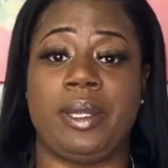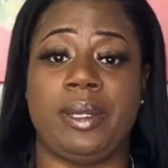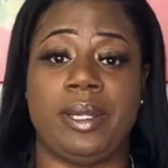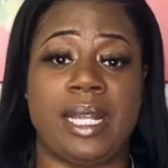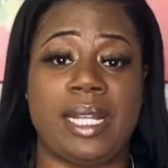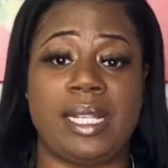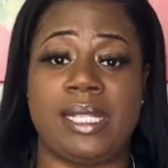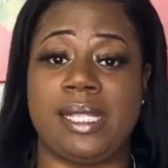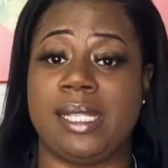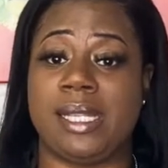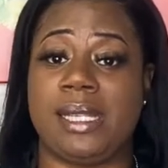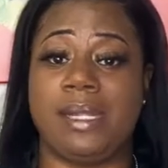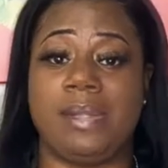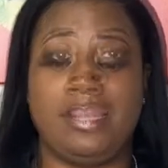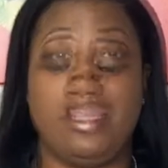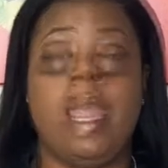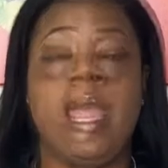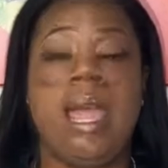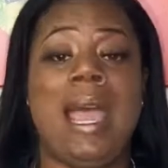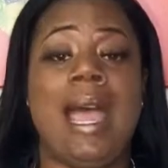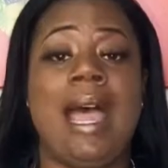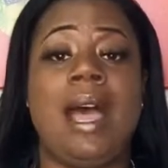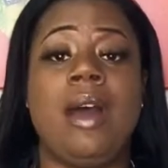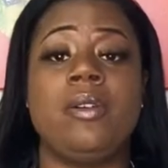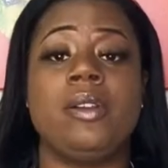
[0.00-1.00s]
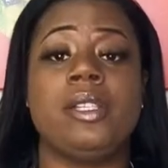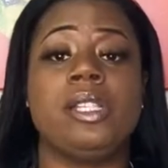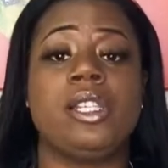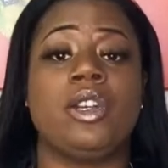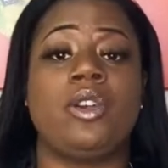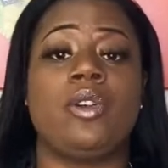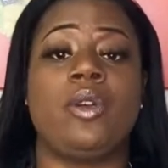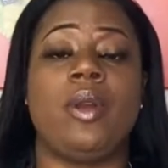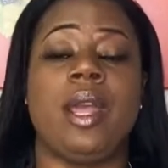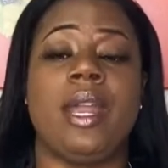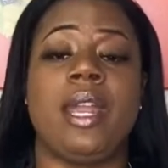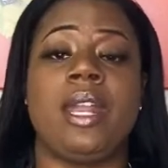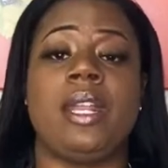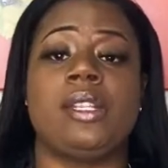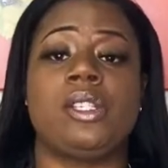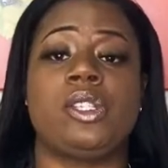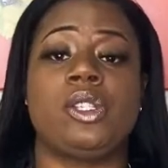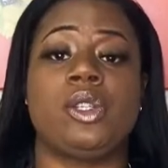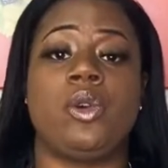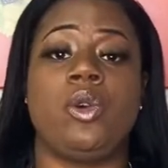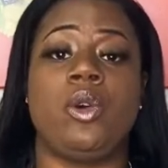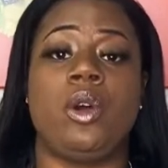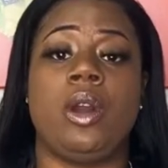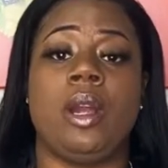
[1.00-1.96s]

That's it. How is a credit score